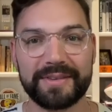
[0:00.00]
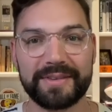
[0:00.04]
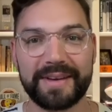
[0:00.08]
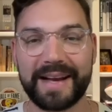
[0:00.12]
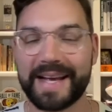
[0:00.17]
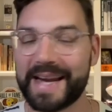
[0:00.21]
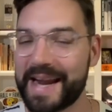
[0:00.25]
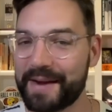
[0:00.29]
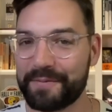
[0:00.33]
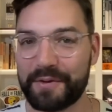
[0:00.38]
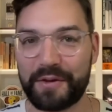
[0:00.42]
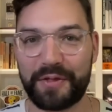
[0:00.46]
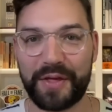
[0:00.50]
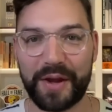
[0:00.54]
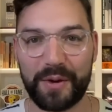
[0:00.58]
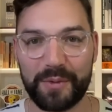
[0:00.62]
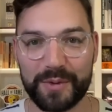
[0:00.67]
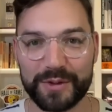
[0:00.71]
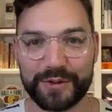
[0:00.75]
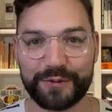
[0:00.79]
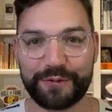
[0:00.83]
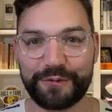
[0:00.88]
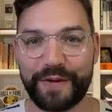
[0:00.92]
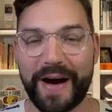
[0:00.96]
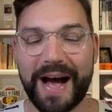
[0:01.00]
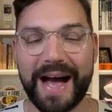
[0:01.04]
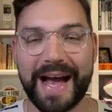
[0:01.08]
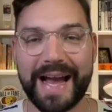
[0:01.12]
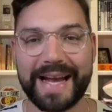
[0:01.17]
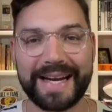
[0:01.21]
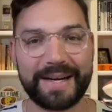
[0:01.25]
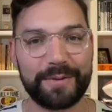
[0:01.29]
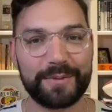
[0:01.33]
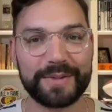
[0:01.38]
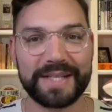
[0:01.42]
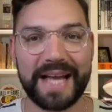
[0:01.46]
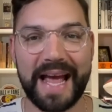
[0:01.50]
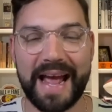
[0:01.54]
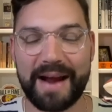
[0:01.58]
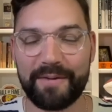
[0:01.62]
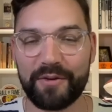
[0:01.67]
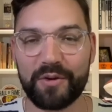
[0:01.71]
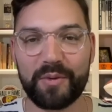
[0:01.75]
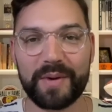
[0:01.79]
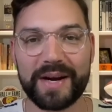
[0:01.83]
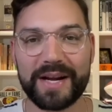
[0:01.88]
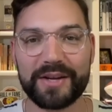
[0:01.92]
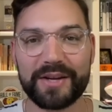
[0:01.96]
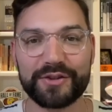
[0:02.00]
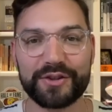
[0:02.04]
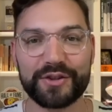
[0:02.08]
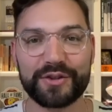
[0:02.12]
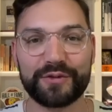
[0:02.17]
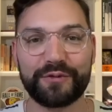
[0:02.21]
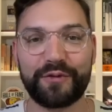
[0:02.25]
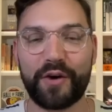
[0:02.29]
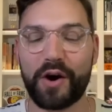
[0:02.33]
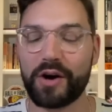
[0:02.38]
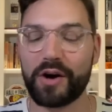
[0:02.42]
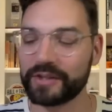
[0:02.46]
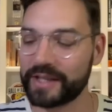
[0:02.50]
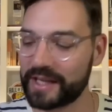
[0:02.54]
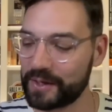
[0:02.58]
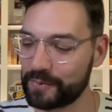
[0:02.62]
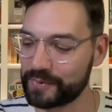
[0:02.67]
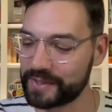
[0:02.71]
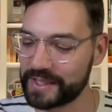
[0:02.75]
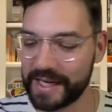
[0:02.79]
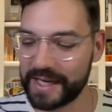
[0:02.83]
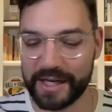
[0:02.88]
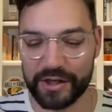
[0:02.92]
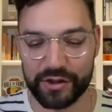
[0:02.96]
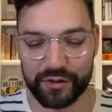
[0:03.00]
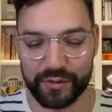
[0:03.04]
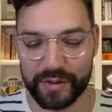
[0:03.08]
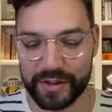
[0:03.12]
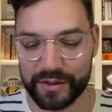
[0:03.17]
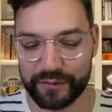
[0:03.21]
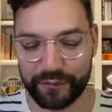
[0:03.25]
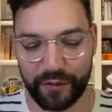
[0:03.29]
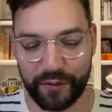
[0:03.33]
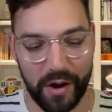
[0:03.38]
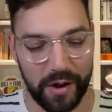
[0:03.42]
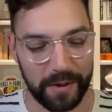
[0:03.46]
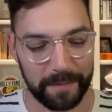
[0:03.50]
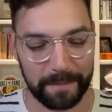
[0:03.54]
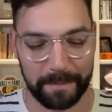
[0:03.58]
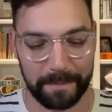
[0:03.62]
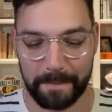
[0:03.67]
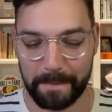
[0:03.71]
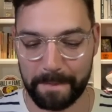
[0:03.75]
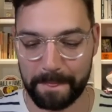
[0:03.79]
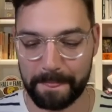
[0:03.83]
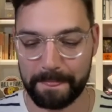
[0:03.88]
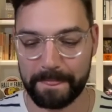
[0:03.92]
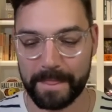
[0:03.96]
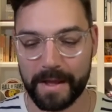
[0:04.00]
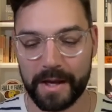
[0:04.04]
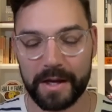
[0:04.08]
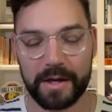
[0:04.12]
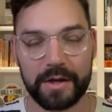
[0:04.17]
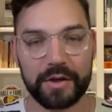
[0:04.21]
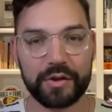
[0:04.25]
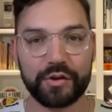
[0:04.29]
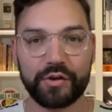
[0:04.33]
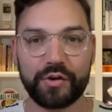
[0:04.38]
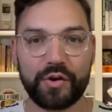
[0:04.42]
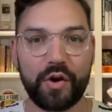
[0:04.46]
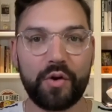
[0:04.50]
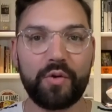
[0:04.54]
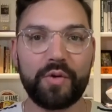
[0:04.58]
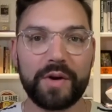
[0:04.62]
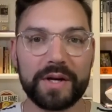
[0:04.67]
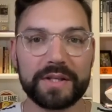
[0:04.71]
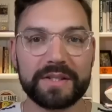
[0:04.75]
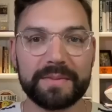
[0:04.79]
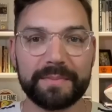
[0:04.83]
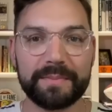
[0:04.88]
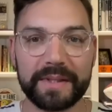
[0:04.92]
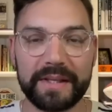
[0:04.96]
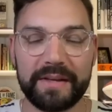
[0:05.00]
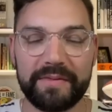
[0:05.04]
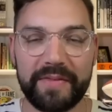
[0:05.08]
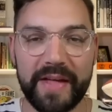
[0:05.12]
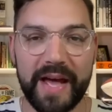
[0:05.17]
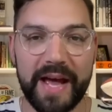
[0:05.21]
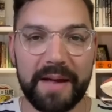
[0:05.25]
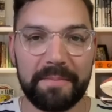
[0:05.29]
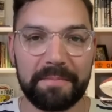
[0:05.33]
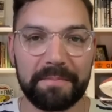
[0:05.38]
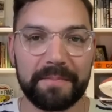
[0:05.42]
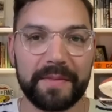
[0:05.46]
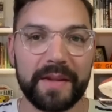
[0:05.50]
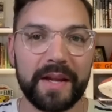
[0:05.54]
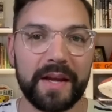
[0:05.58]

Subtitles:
and everything was fine and it was everyone else's fault and it was the injury's fault. You know who doesn't believe that?